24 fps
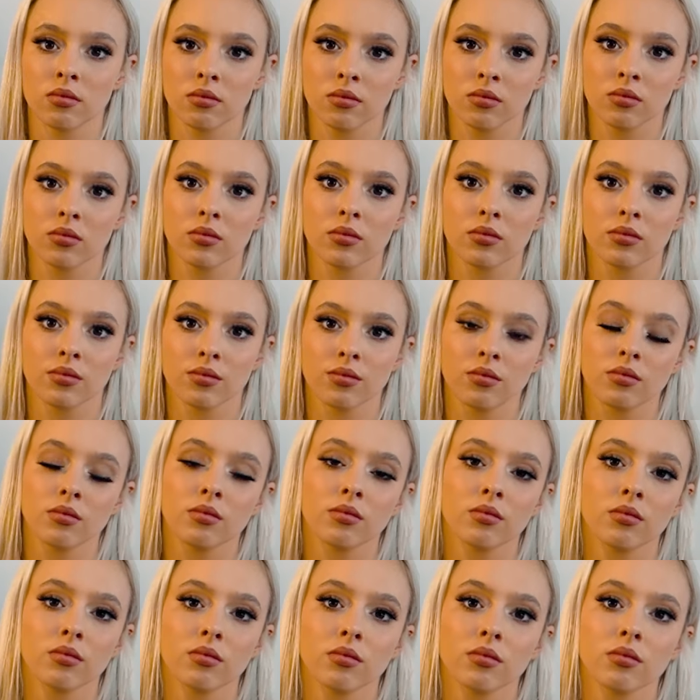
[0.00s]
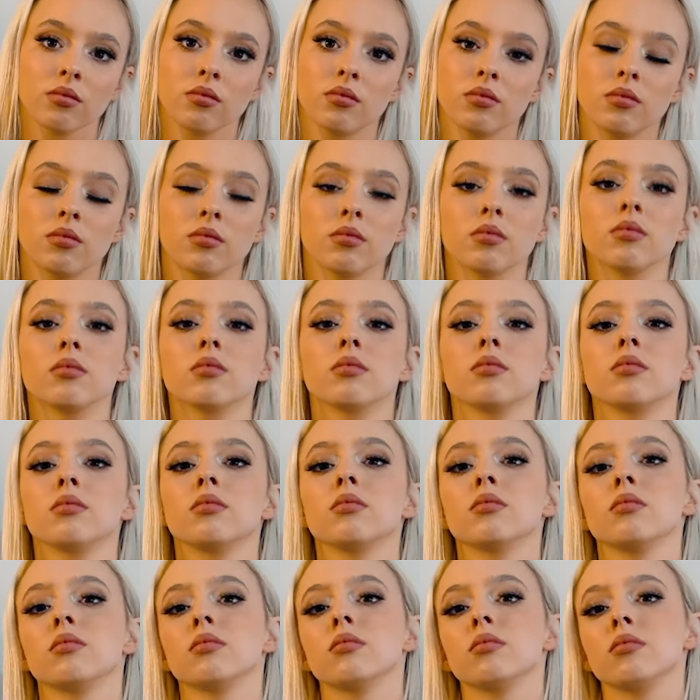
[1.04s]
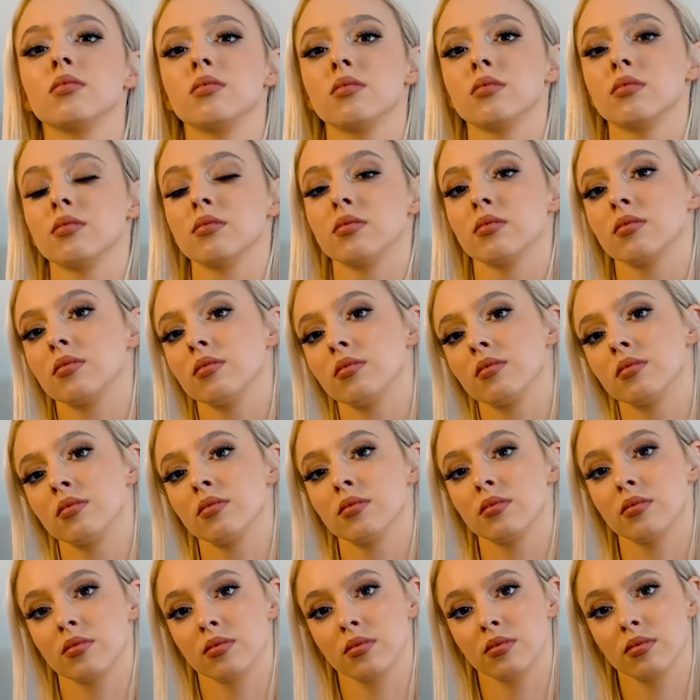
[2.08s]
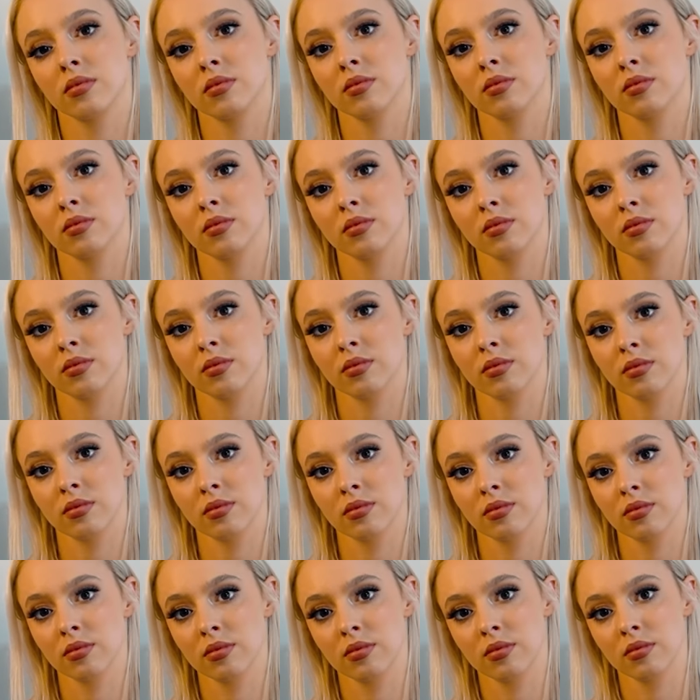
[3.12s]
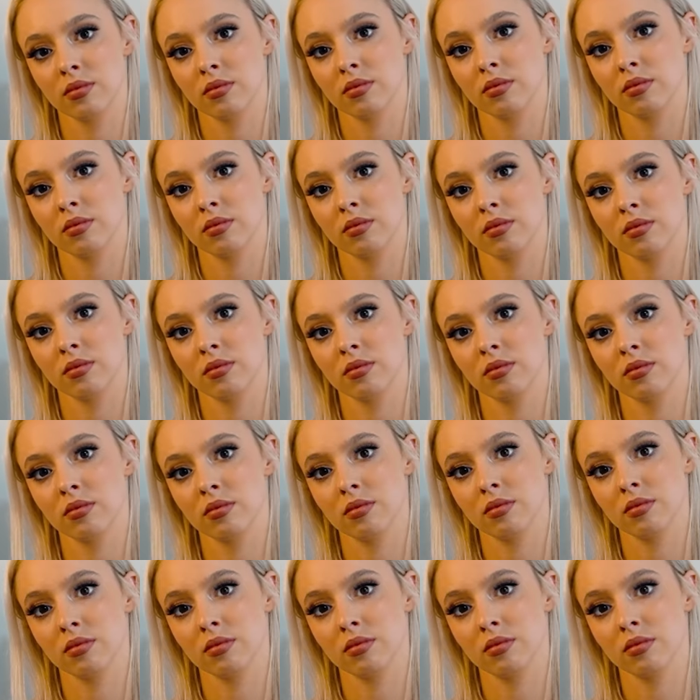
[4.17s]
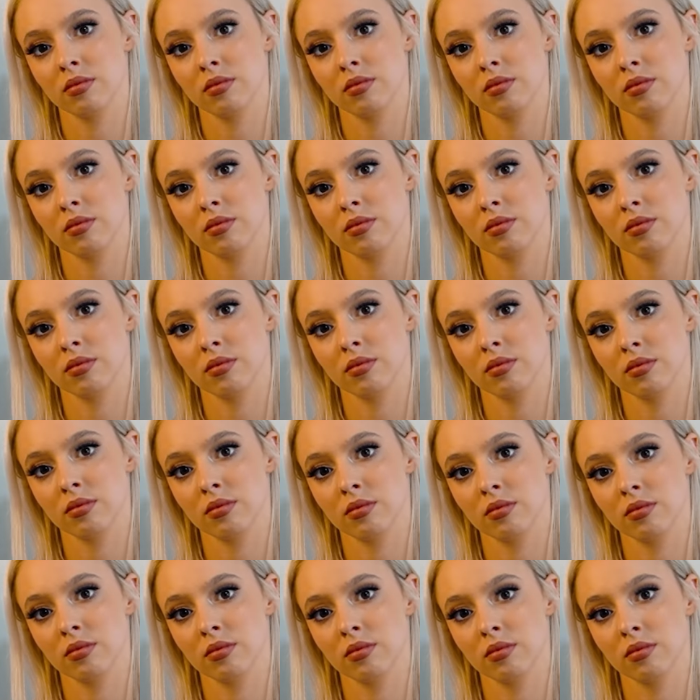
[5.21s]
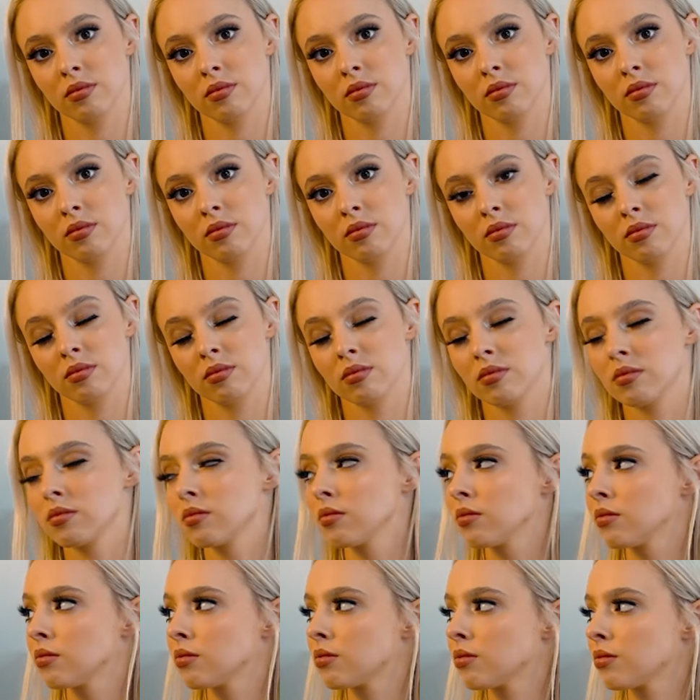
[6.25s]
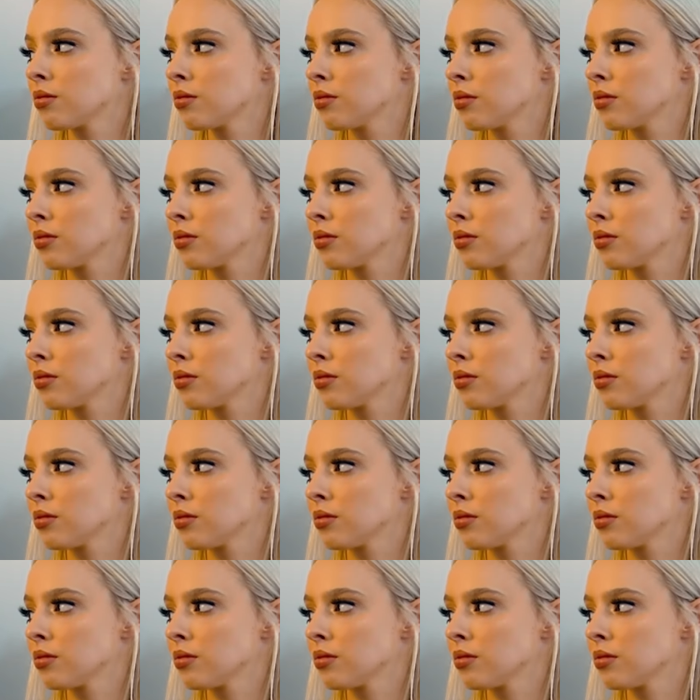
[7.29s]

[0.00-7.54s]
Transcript: (not speaking)